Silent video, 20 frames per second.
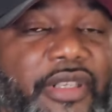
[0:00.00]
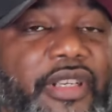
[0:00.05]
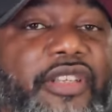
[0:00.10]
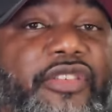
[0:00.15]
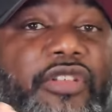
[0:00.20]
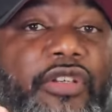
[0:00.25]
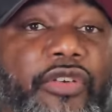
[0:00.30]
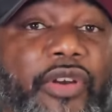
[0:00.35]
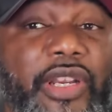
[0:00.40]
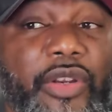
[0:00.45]

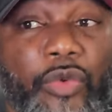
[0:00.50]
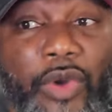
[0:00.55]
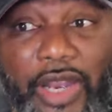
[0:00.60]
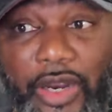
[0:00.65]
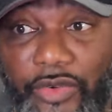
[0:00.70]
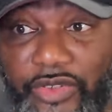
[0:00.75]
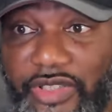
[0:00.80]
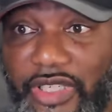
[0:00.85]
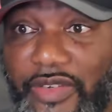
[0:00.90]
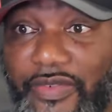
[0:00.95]
He's a great
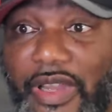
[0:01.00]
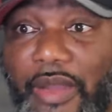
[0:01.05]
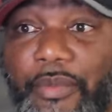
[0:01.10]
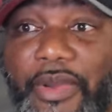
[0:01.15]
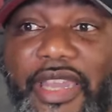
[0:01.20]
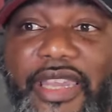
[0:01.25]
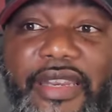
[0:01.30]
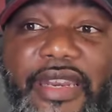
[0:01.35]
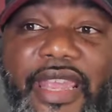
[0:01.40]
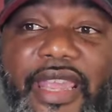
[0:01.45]
wide receiver, I
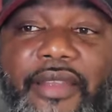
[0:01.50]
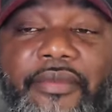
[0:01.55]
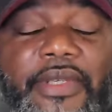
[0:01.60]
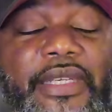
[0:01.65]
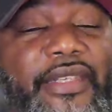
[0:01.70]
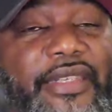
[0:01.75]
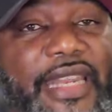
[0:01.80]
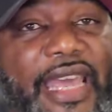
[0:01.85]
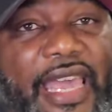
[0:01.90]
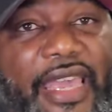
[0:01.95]
might add.
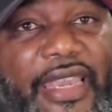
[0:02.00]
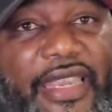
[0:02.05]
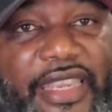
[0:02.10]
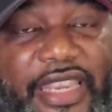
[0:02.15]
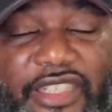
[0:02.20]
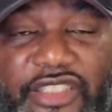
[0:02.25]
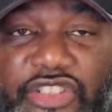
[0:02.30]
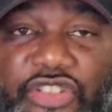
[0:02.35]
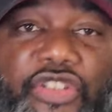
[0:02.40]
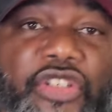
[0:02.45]
9
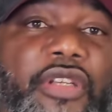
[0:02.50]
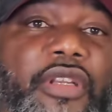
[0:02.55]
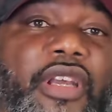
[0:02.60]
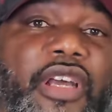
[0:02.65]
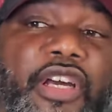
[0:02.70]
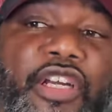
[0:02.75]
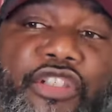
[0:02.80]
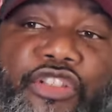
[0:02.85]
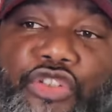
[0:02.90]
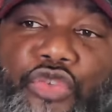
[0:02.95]
catches,
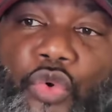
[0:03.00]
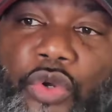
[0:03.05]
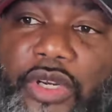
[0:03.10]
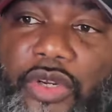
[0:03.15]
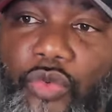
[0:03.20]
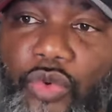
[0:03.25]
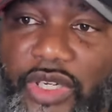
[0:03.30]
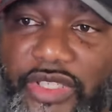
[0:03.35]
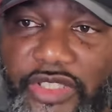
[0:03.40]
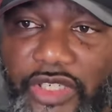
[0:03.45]

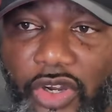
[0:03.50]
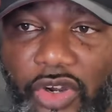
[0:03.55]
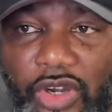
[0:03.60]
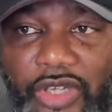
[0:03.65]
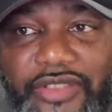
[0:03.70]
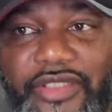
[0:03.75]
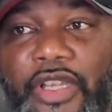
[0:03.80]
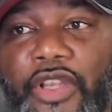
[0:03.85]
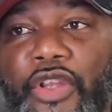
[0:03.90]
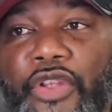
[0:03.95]
121
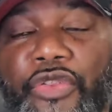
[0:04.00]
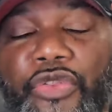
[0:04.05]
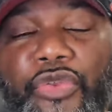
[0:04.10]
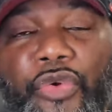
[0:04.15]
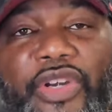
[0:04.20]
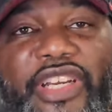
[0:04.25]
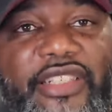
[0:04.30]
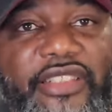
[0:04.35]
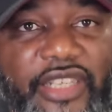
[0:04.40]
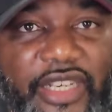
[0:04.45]
yards,
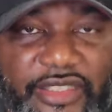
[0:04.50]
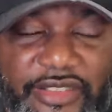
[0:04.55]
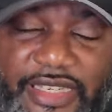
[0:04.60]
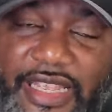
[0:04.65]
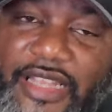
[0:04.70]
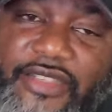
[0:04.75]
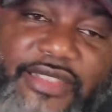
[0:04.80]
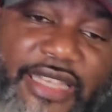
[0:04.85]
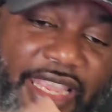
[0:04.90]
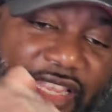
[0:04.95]
3
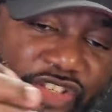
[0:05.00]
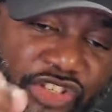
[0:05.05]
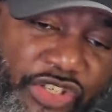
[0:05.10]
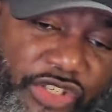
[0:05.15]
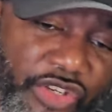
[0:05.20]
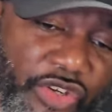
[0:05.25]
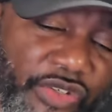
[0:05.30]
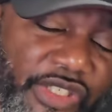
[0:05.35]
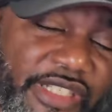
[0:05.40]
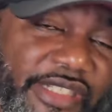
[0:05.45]
touchdowns, and
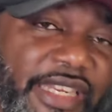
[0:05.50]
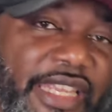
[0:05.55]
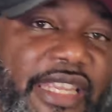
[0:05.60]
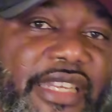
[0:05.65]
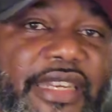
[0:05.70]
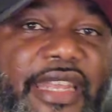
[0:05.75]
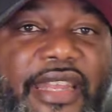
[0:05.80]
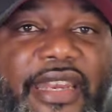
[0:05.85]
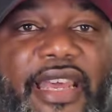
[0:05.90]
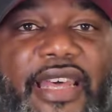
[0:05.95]
you're going to
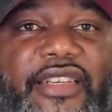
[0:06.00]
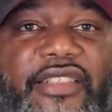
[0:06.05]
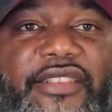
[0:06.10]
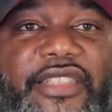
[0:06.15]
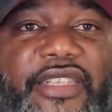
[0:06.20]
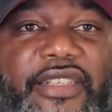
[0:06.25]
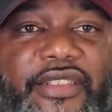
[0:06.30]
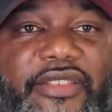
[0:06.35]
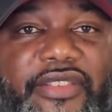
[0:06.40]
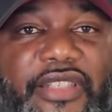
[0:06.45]
need that out of
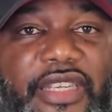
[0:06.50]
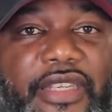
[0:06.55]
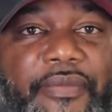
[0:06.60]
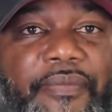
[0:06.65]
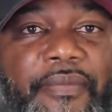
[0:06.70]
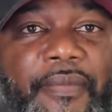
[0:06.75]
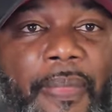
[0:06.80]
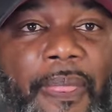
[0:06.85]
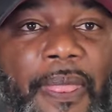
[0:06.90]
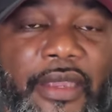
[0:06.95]

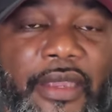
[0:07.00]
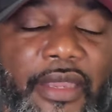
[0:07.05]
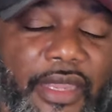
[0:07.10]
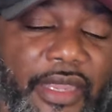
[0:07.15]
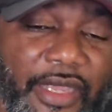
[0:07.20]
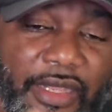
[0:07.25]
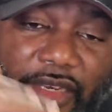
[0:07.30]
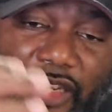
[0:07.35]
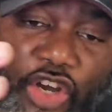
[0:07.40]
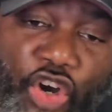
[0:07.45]
Tennessee.
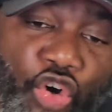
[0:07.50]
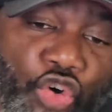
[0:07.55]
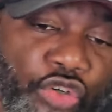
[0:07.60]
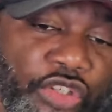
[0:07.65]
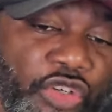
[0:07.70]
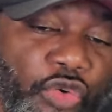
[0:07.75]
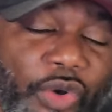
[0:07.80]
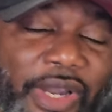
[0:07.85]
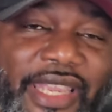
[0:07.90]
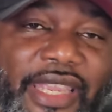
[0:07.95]
And the
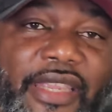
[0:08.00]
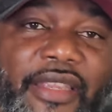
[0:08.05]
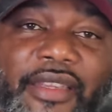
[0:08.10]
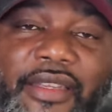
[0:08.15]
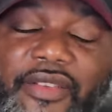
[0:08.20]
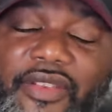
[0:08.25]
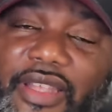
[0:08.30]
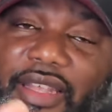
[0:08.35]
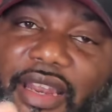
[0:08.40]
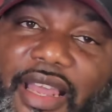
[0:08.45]
only
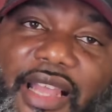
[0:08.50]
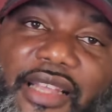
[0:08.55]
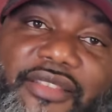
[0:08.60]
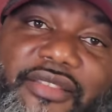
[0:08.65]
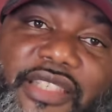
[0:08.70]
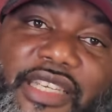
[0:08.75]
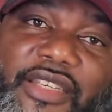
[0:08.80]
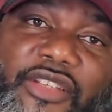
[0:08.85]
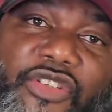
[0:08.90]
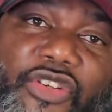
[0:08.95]
way that I
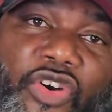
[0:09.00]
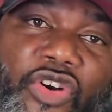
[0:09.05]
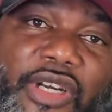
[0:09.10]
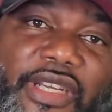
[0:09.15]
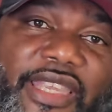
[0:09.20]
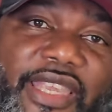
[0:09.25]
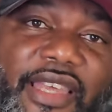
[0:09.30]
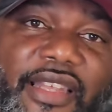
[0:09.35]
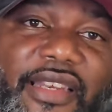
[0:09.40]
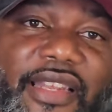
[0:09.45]
see
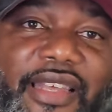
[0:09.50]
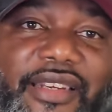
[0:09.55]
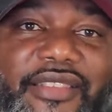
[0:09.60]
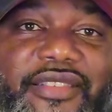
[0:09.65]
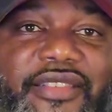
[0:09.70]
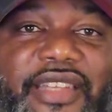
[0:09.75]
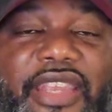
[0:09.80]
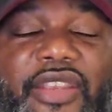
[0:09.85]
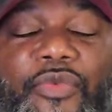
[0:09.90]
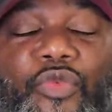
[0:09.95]
North Carolina
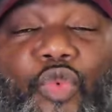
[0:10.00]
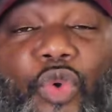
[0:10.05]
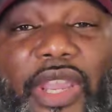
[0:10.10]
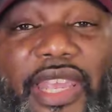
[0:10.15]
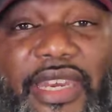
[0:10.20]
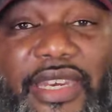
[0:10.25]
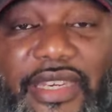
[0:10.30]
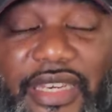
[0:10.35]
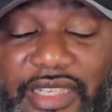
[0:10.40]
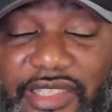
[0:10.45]
State
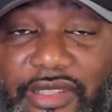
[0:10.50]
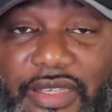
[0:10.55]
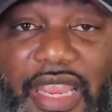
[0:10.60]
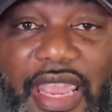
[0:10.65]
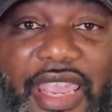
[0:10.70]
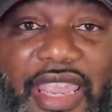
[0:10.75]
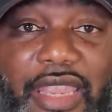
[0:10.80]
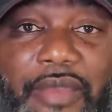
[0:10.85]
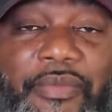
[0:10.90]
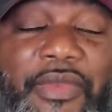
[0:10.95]
winning this
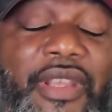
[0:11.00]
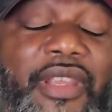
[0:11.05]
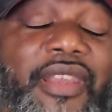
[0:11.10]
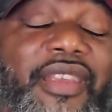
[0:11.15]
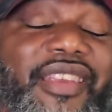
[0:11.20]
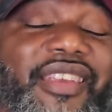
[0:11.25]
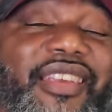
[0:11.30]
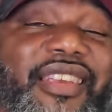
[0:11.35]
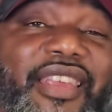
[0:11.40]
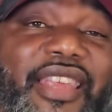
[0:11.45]
game
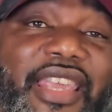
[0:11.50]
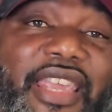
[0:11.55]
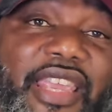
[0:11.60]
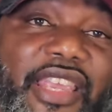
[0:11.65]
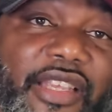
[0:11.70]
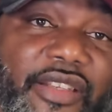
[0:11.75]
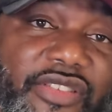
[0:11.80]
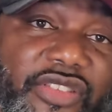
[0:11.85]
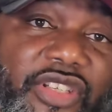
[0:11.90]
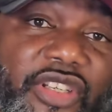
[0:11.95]

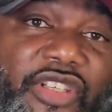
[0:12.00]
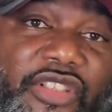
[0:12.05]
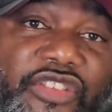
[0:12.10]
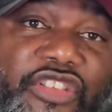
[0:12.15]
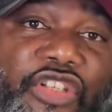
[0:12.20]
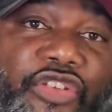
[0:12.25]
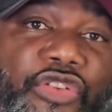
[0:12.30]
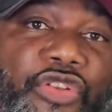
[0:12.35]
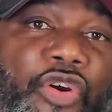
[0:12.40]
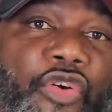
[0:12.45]
is
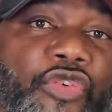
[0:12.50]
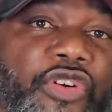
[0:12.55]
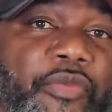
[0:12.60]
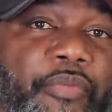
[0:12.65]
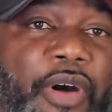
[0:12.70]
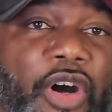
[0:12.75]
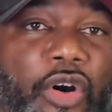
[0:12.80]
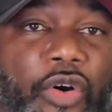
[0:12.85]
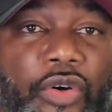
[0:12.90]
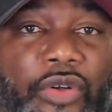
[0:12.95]
to throw the
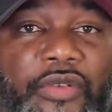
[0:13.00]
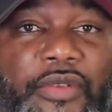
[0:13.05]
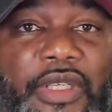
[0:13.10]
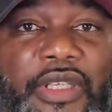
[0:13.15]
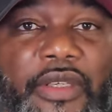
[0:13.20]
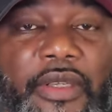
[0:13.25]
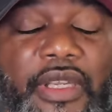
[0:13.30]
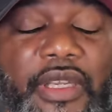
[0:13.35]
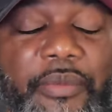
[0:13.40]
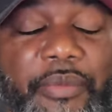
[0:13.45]
ball.
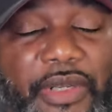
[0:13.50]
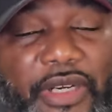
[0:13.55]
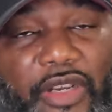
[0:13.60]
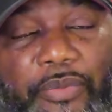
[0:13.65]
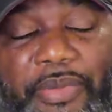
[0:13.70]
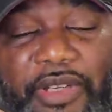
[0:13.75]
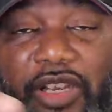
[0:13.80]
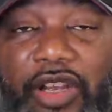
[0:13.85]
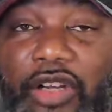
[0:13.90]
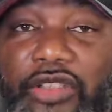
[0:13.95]

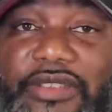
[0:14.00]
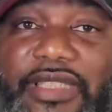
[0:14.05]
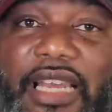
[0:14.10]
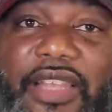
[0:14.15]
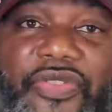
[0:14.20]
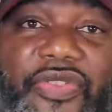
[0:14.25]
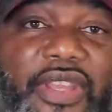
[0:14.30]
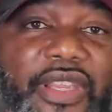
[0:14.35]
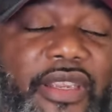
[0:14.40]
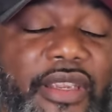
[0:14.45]
But because
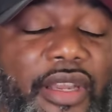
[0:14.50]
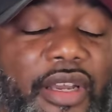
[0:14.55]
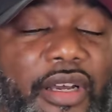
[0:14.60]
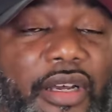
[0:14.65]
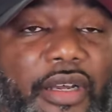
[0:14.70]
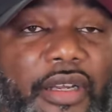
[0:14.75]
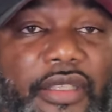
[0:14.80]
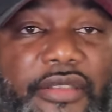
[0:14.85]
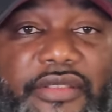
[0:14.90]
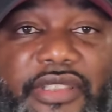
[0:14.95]
I think
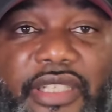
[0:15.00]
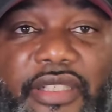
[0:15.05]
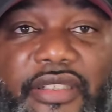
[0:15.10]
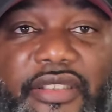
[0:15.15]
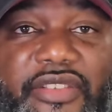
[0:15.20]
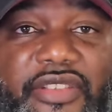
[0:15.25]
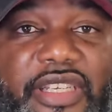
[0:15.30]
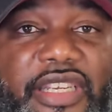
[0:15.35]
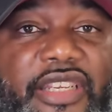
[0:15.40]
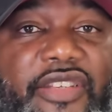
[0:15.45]

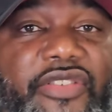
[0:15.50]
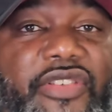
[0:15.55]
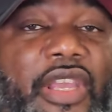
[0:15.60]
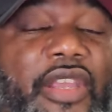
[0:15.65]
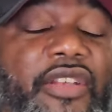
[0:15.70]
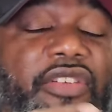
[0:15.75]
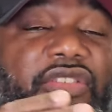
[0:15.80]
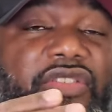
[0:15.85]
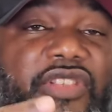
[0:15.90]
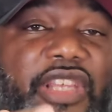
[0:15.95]

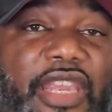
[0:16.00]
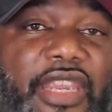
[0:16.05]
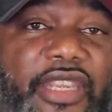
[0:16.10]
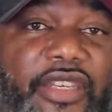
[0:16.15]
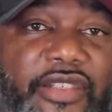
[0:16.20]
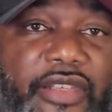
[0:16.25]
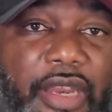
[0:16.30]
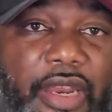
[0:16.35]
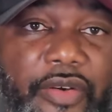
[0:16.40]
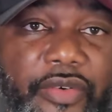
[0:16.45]
Tennessee's
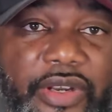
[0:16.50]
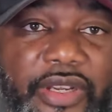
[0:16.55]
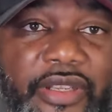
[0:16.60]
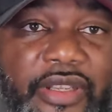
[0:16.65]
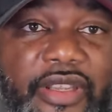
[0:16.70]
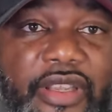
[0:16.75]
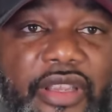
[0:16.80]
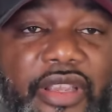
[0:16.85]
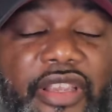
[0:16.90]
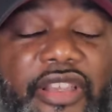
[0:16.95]
secondary
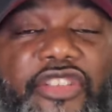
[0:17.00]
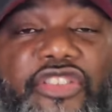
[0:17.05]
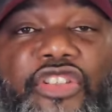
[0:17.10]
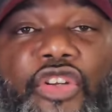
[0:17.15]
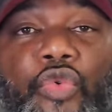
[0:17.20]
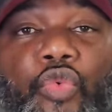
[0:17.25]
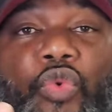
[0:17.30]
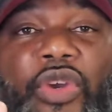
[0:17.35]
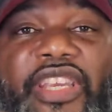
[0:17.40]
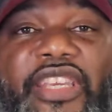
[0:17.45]
is
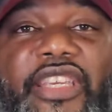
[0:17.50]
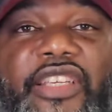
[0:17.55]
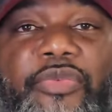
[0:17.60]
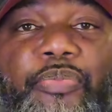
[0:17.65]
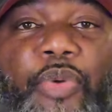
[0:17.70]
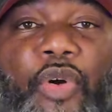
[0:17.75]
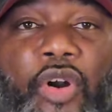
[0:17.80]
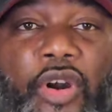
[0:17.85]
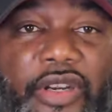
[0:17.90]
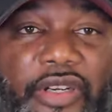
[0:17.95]
the
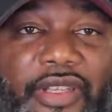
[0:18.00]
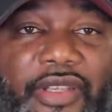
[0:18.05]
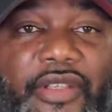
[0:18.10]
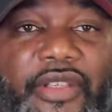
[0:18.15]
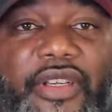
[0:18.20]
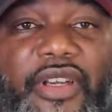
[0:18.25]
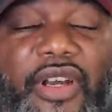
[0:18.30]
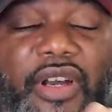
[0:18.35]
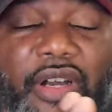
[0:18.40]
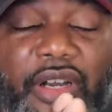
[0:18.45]
weakest part
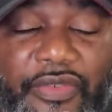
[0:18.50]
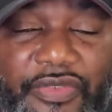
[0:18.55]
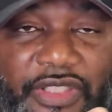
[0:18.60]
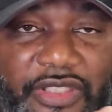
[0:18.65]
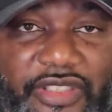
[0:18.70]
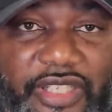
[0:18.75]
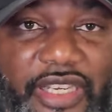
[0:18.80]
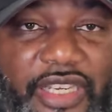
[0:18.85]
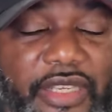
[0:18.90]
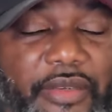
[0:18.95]
of
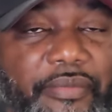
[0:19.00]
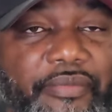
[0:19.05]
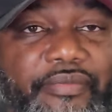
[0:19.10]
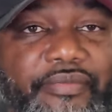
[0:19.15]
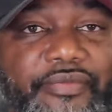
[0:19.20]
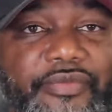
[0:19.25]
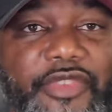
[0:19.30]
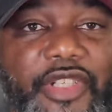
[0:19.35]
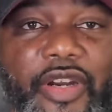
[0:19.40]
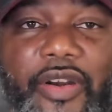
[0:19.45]
the team.
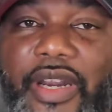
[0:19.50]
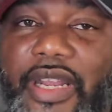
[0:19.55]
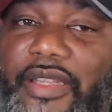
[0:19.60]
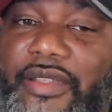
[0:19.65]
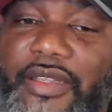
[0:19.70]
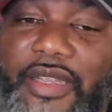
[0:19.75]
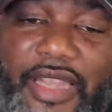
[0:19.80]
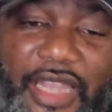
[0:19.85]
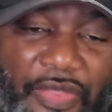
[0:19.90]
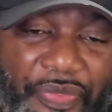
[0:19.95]
All
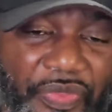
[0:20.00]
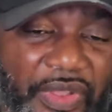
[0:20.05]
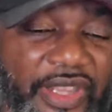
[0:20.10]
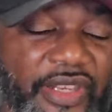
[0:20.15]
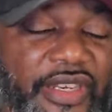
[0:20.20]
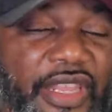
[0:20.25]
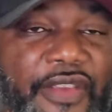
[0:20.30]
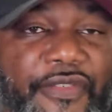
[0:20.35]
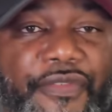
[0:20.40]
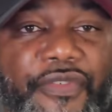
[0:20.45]
right? I
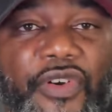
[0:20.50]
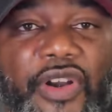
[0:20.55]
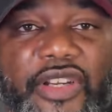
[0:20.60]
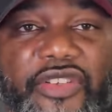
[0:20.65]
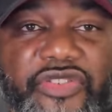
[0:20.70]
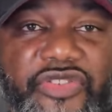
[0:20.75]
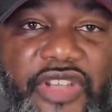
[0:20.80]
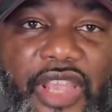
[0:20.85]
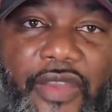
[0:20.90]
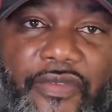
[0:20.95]
think they
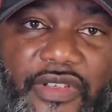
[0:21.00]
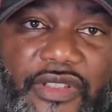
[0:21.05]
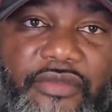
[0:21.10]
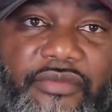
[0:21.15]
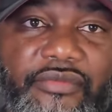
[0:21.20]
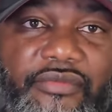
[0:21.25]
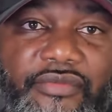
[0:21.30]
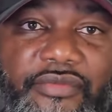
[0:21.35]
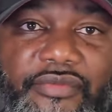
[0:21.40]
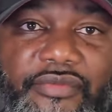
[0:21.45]
front 7.